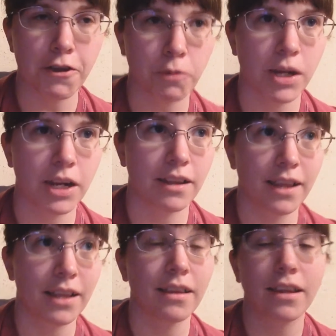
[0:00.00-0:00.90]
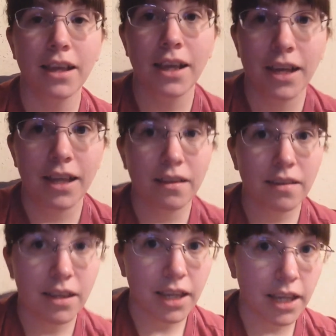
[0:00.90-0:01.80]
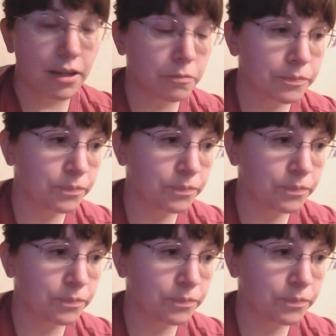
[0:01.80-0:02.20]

other one and see